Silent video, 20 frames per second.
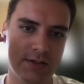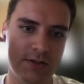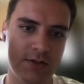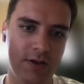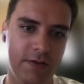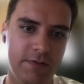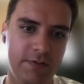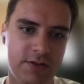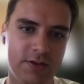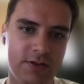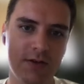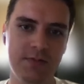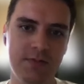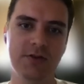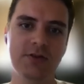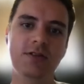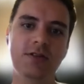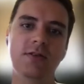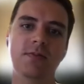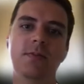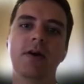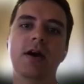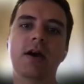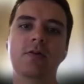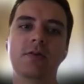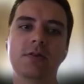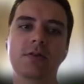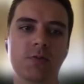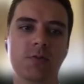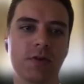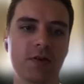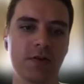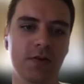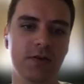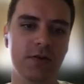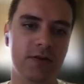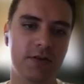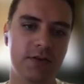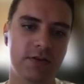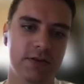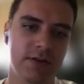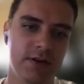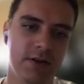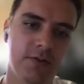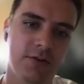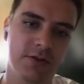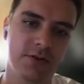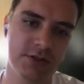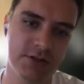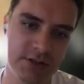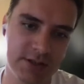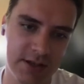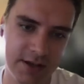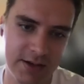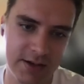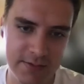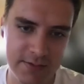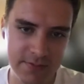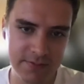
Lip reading: So every time you sit backward, we can't hear what you're saying.